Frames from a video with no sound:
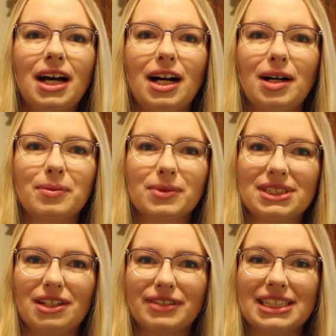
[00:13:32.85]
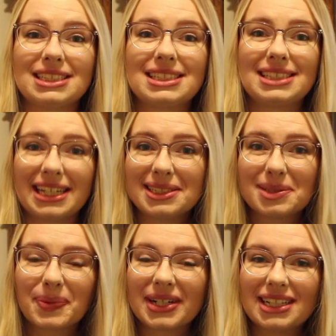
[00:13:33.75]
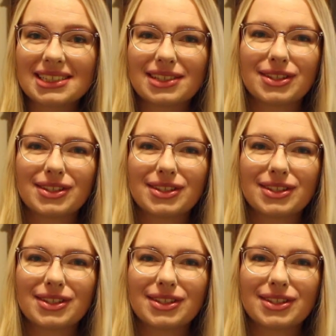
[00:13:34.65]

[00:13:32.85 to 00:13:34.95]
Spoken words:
was stuff in Sainsburys,